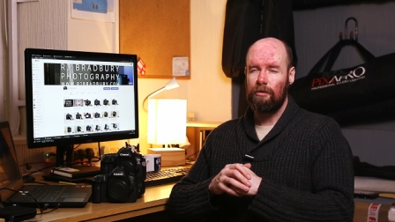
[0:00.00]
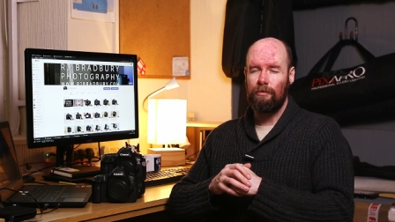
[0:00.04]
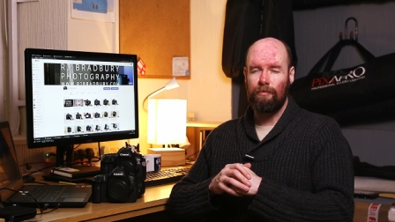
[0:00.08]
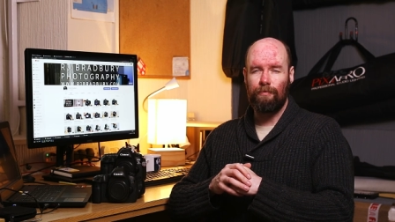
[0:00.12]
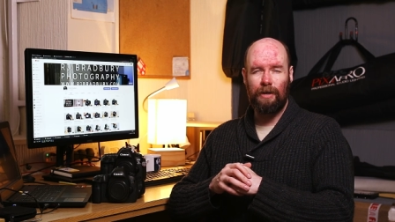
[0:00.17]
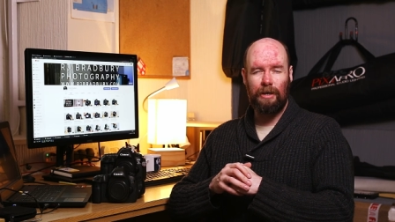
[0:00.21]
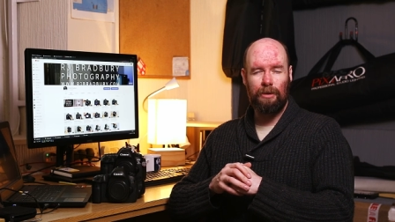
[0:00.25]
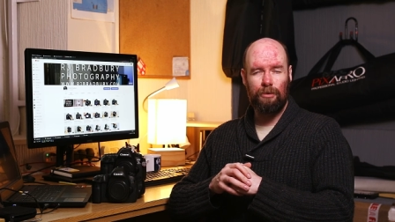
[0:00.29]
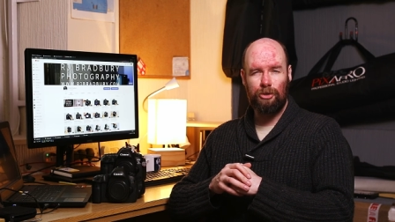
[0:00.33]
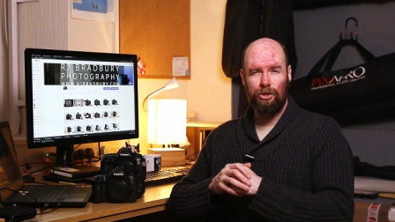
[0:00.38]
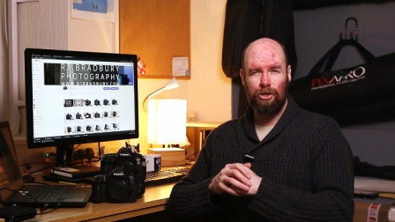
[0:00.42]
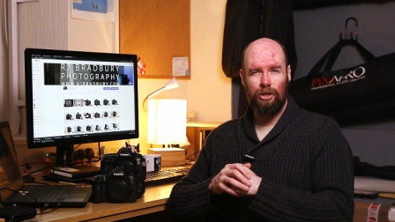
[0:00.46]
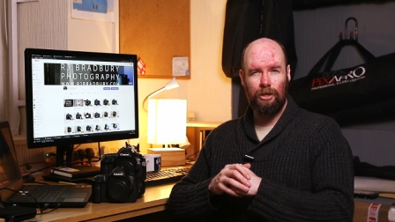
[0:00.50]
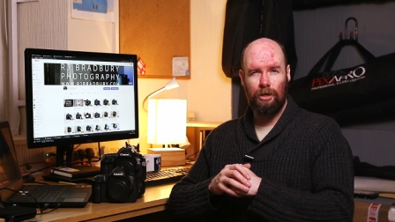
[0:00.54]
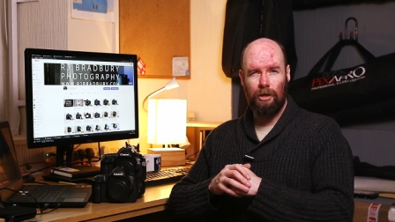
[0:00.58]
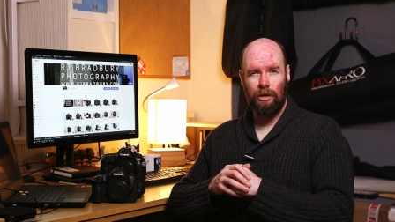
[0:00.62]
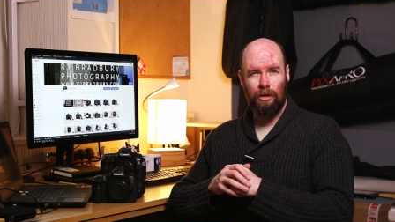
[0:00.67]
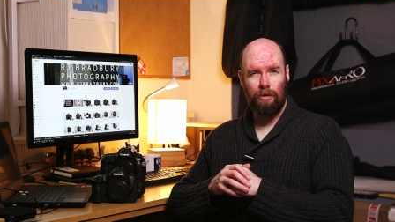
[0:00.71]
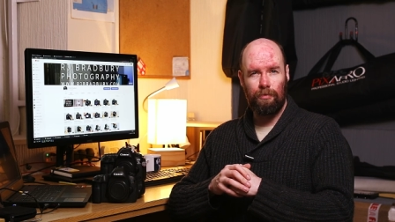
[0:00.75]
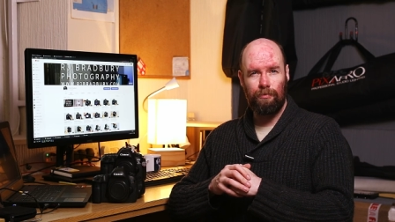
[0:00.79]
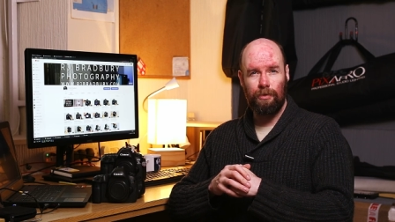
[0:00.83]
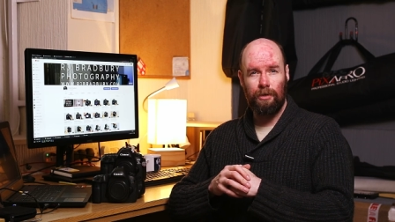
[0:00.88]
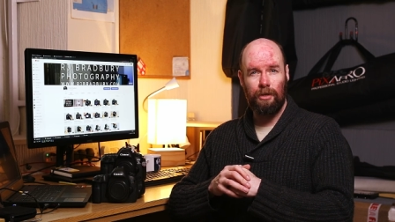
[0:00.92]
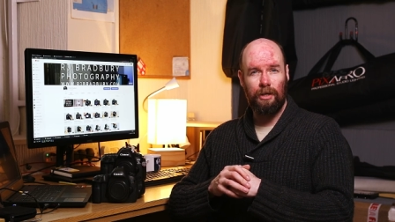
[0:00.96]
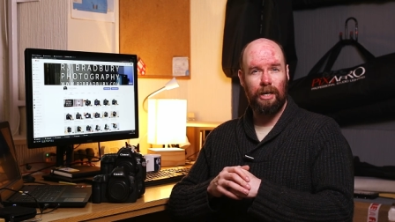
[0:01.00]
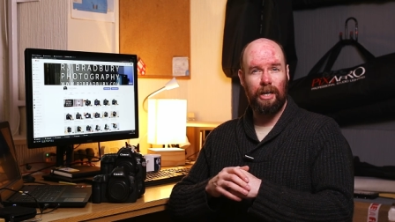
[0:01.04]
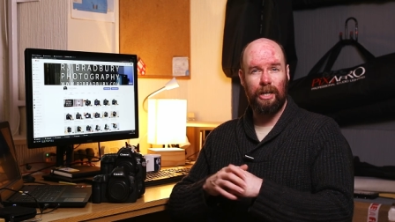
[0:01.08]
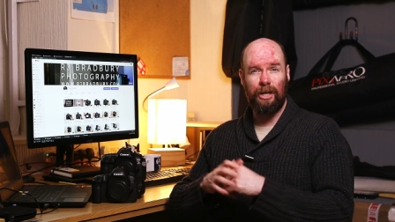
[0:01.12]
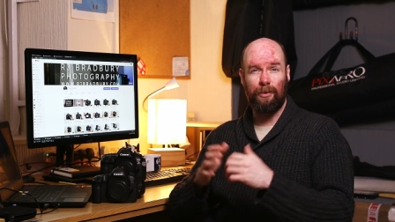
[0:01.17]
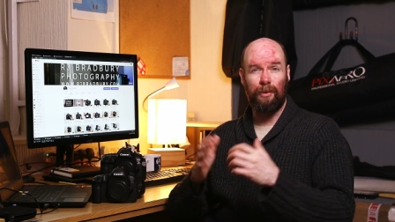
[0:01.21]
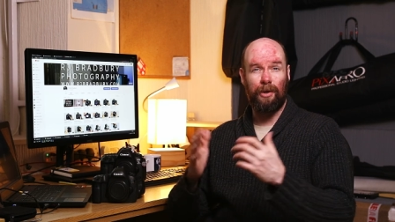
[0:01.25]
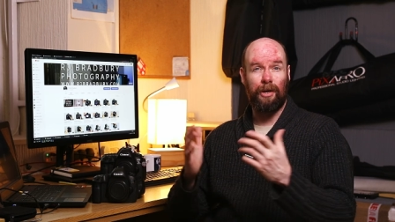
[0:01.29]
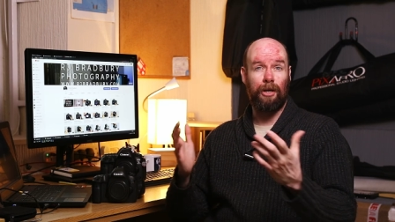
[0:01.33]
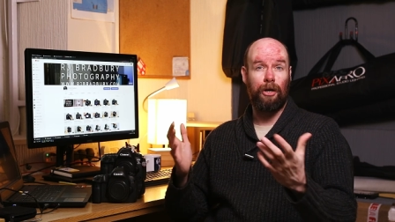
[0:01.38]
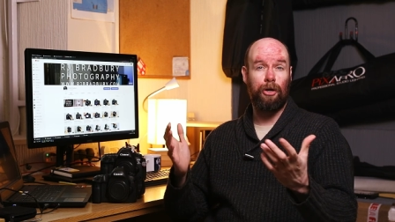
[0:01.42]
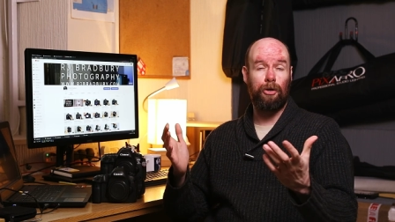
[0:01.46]
voucher offer.
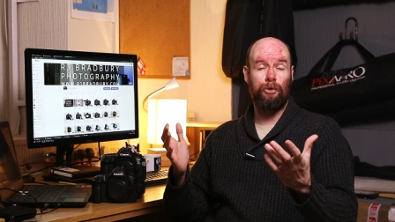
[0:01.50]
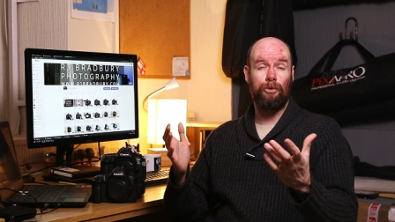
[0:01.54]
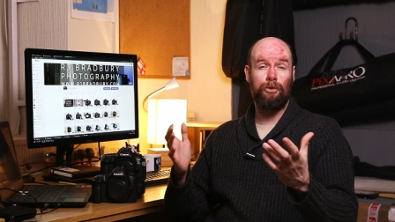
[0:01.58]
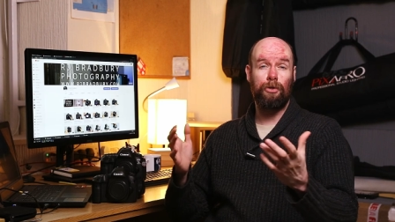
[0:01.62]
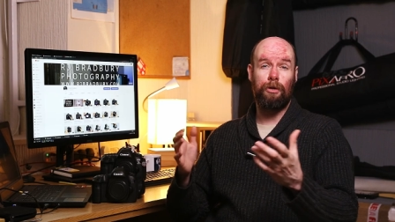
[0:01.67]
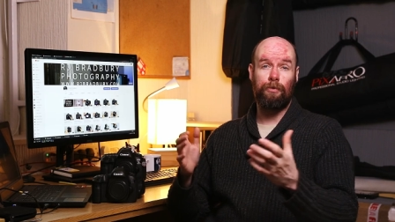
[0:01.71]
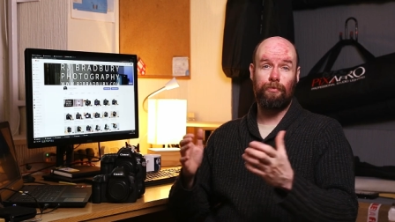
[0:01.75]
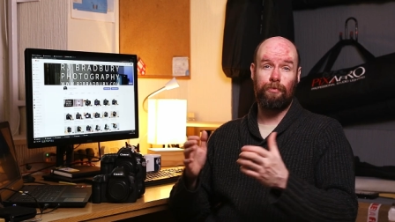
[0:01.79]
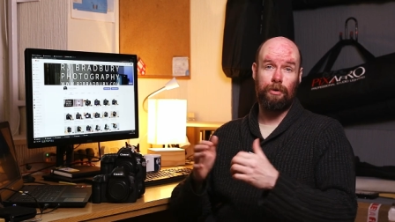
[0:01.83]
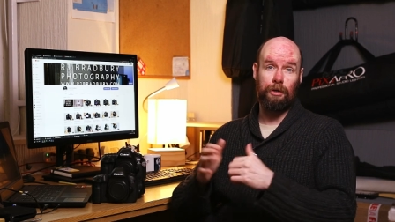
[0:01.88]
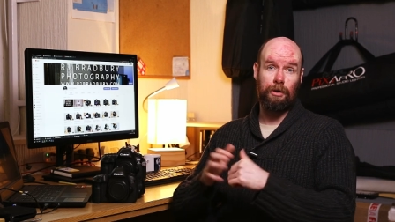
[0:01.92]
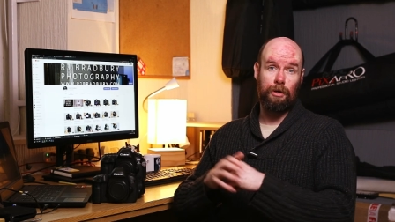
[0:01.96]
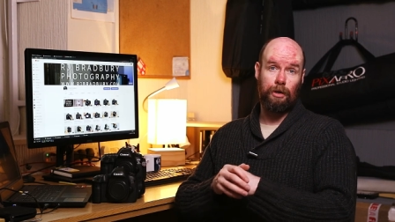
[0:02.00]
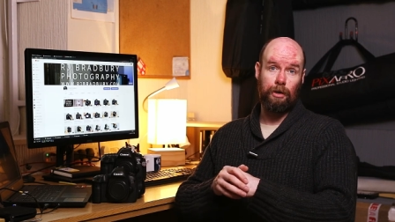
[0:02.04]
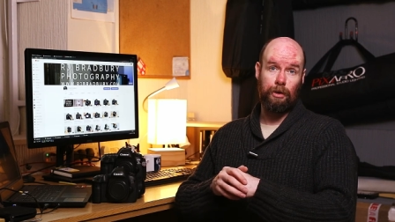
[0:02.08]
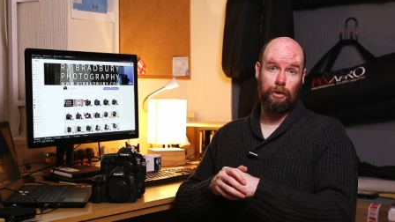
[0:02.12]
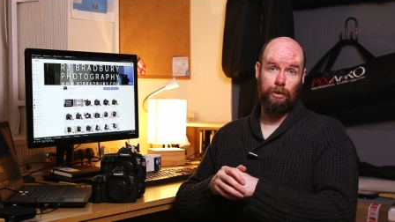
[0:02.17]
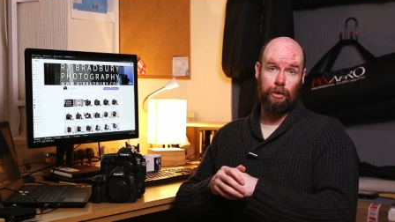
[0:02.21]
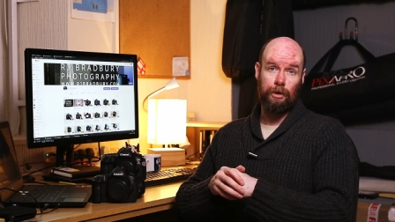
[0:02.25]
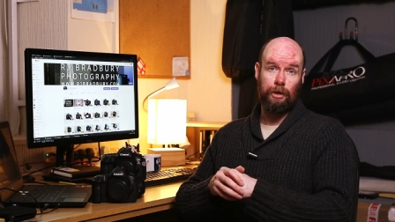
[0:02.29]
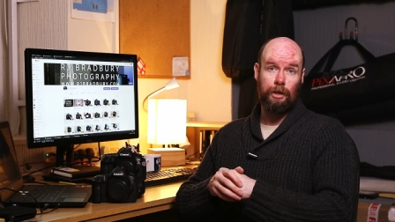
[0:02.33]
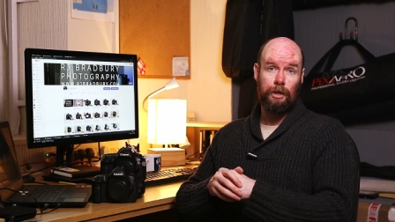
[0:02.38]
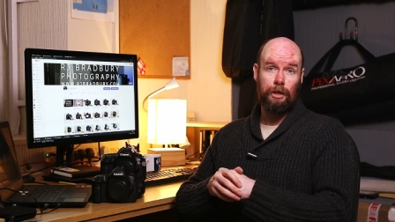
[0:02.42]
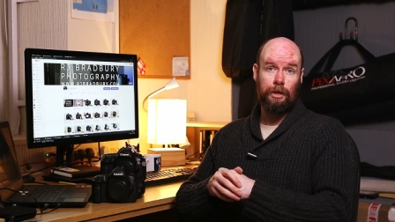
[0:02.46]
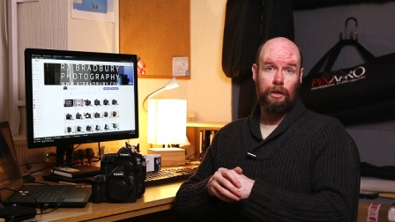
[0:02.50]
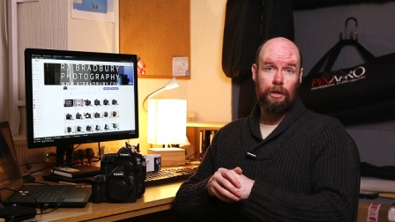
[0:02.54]
Anyway, a good offer on